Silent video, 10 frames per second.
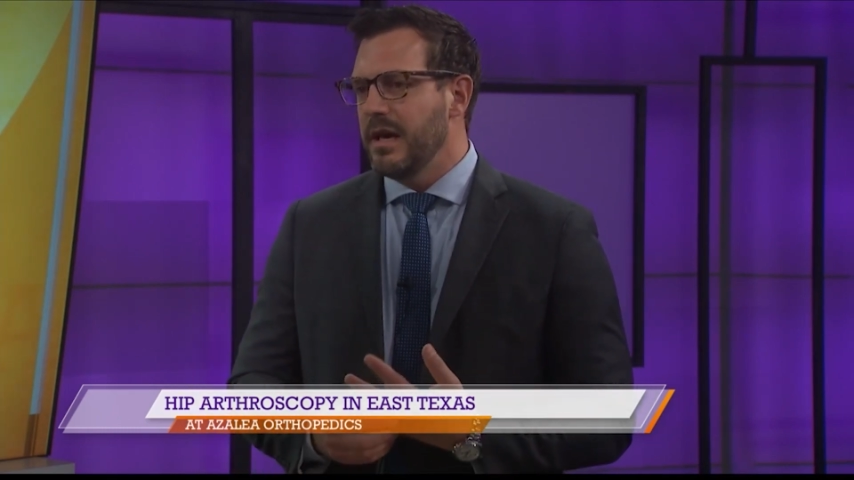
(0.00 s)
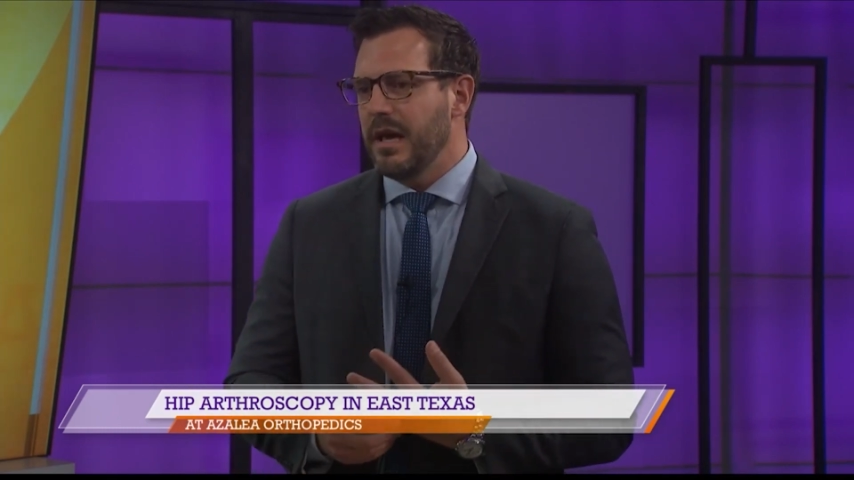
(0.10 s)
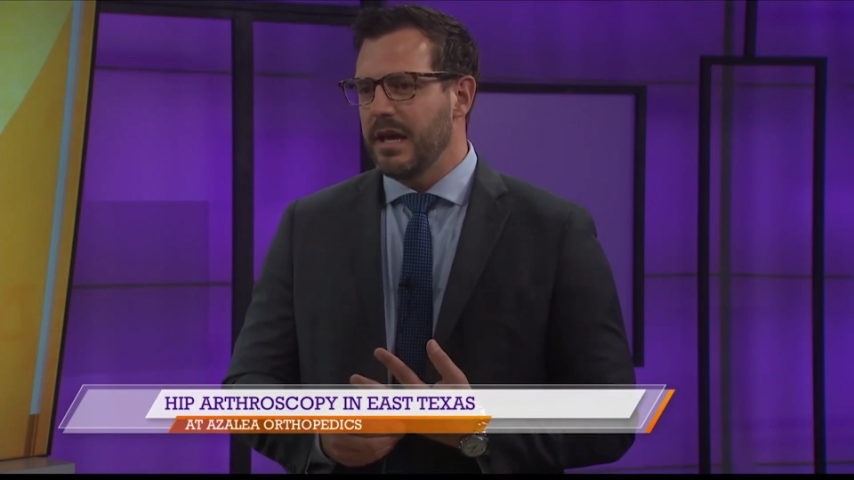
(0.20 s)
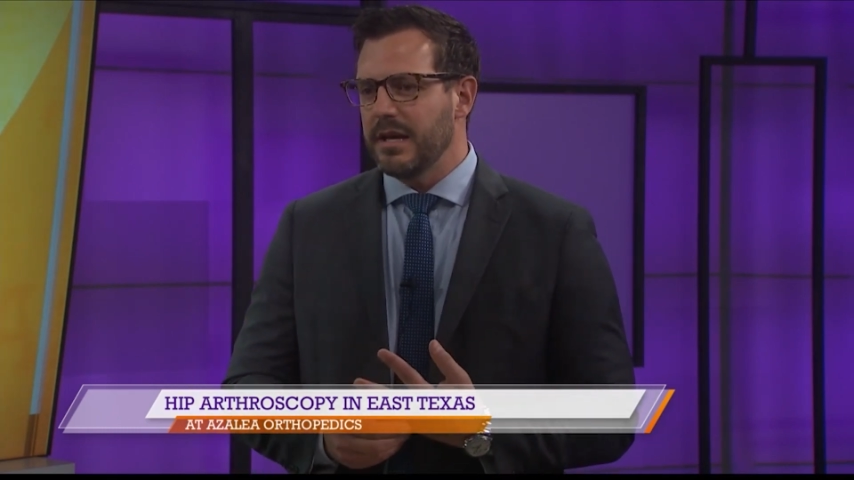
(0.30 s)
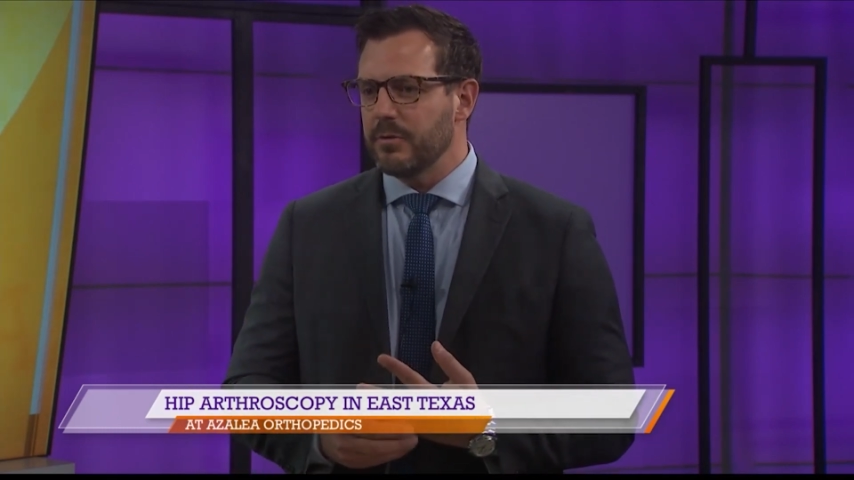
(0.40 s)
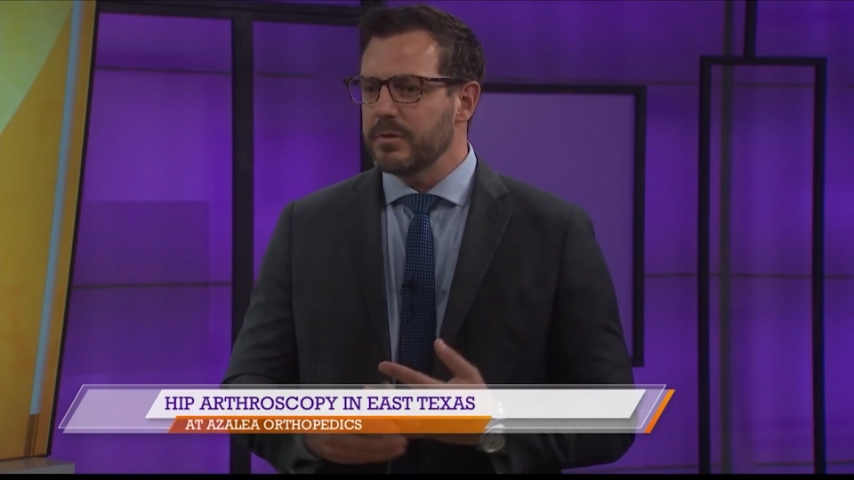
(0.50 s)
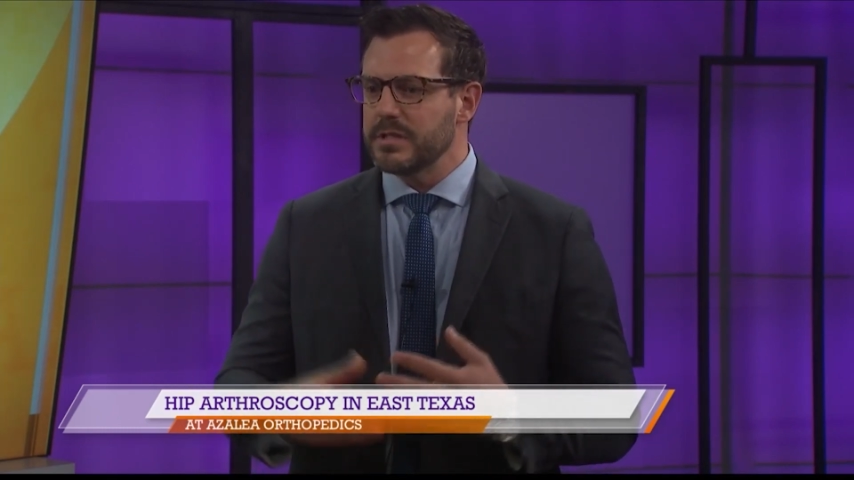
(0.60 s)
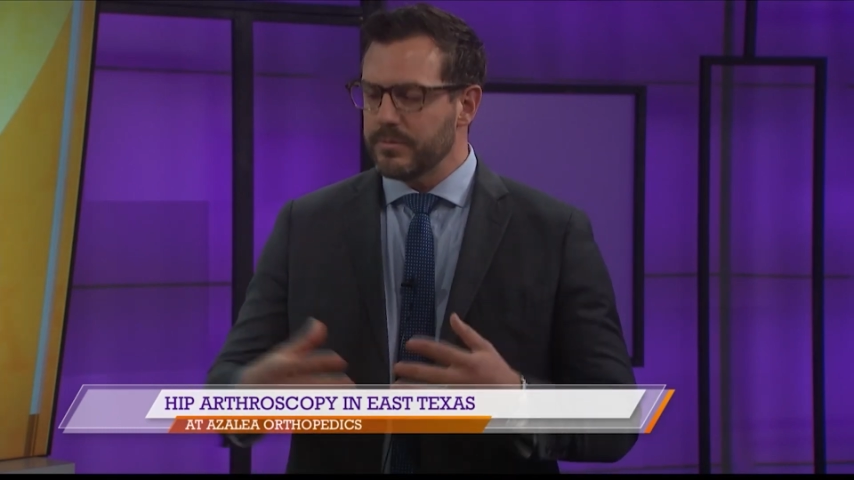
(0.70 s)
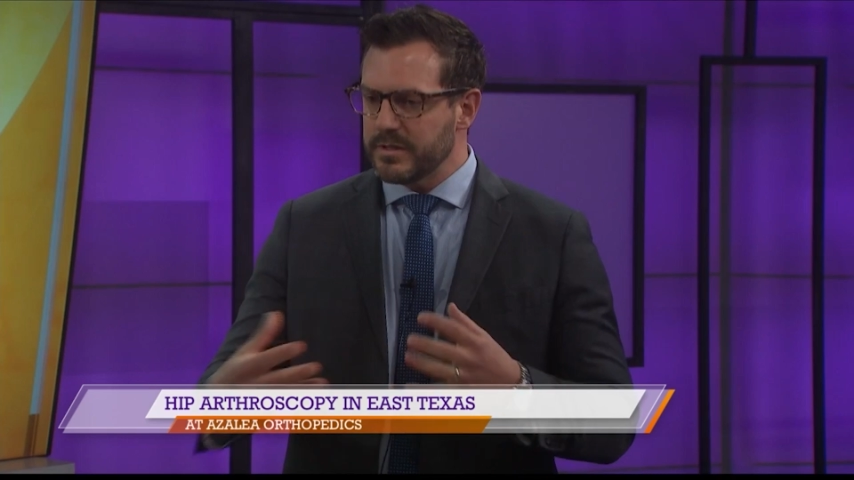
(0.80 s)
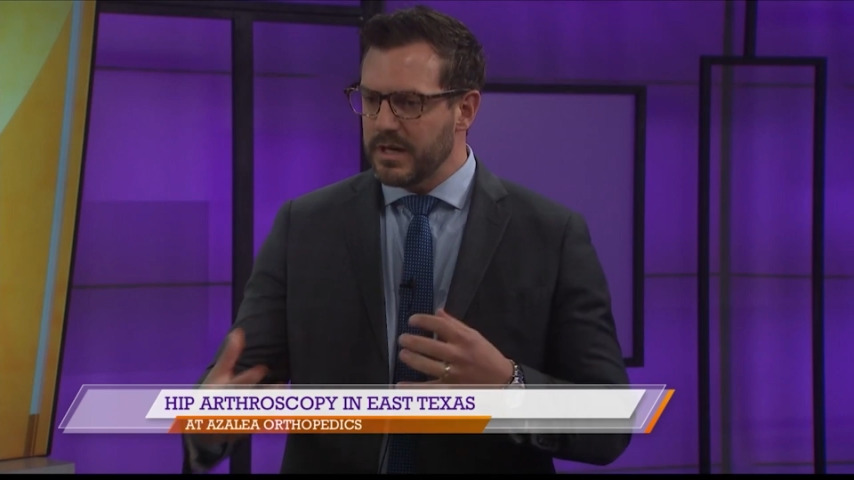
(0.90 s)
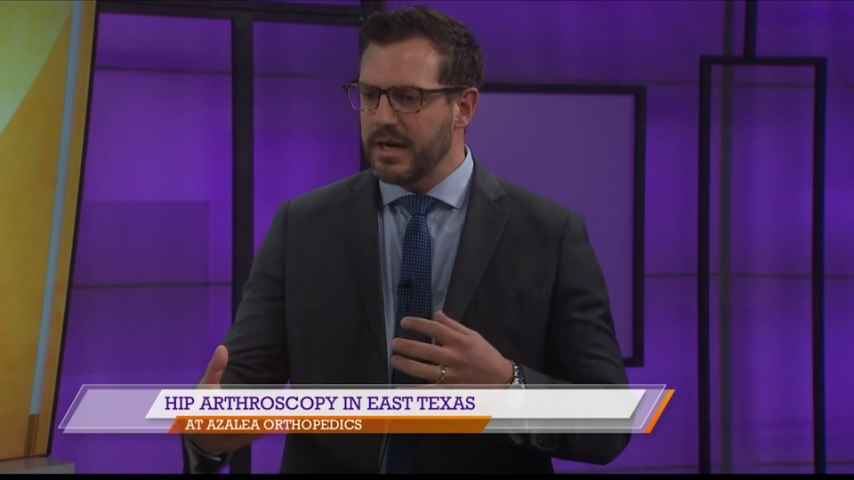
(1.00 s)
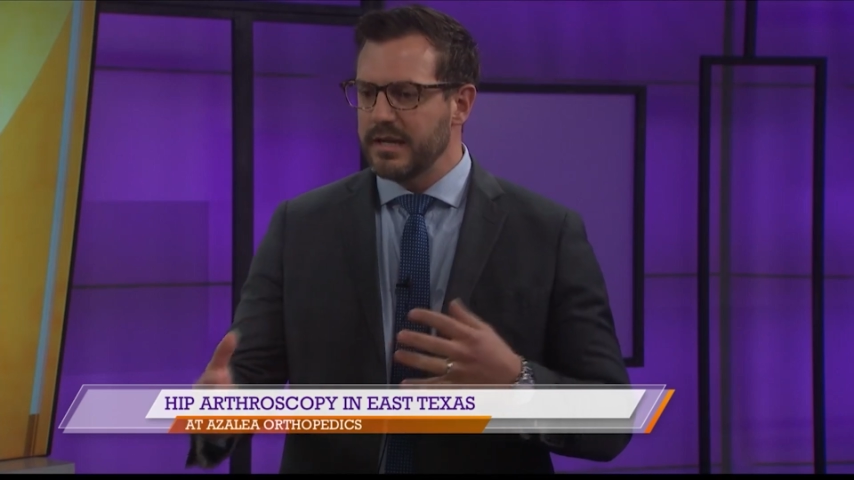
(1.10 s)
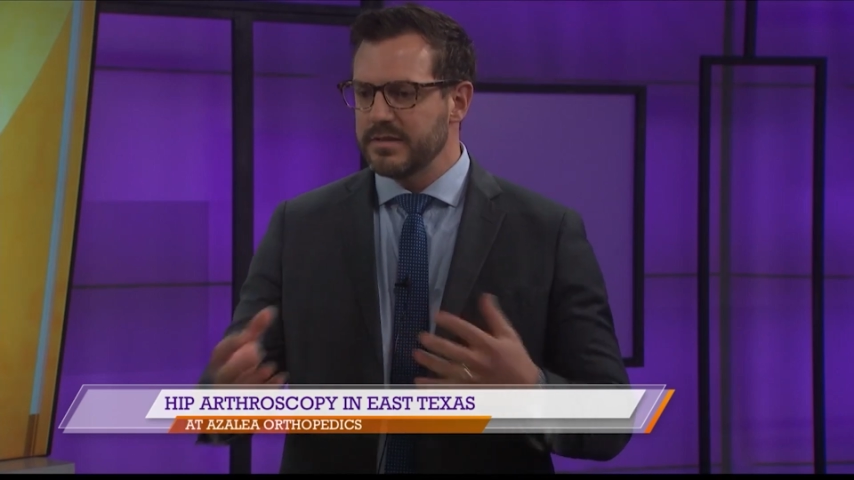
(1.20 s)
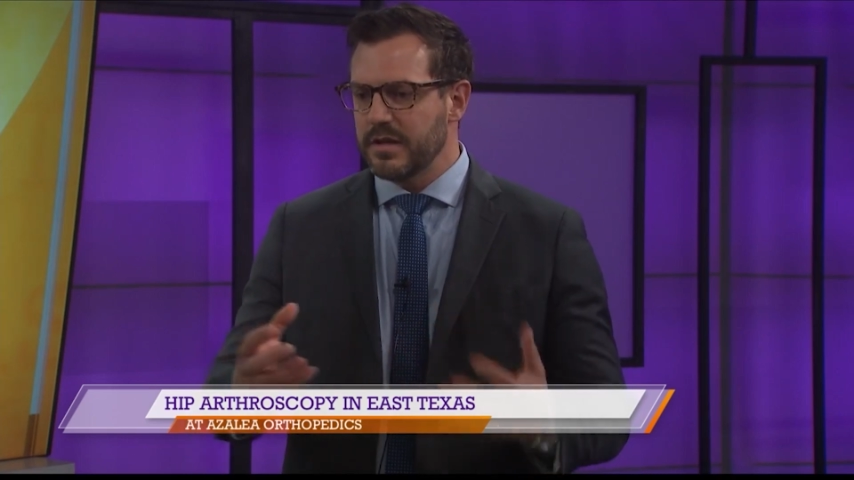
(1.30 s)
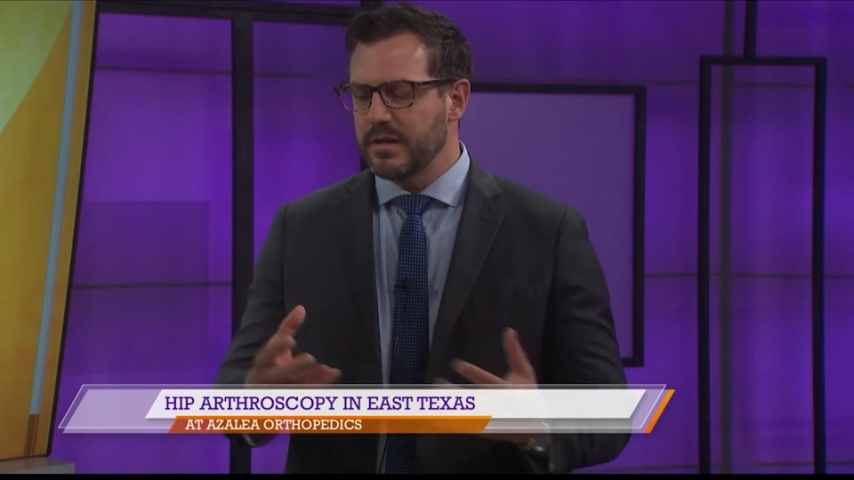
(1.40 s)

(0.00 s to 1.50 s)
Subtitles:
and it really relies